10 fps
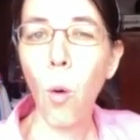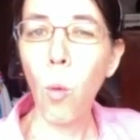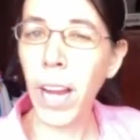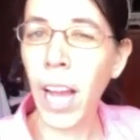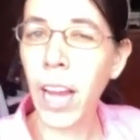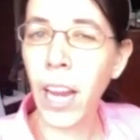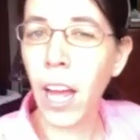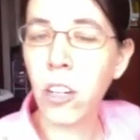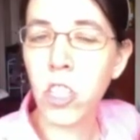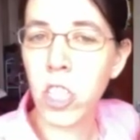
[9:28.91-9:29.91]
What kind of
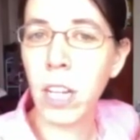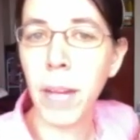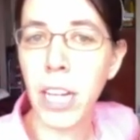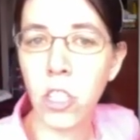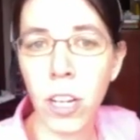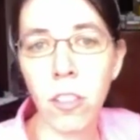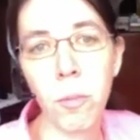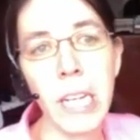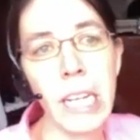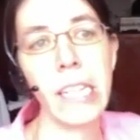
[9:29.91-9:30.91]
energy am I
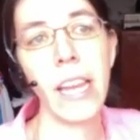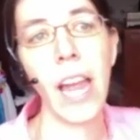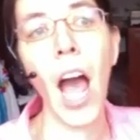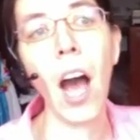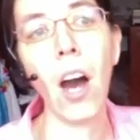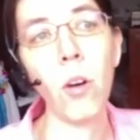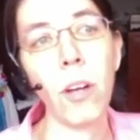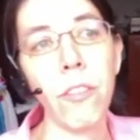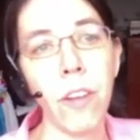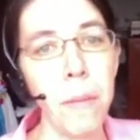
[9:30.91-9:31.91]
transmitting now
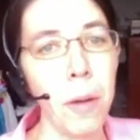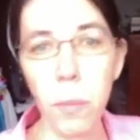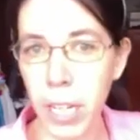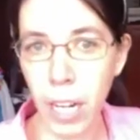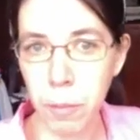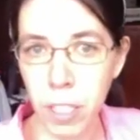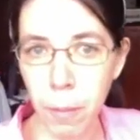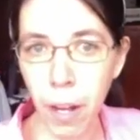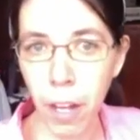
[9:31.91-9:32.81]
if I'm opening up to the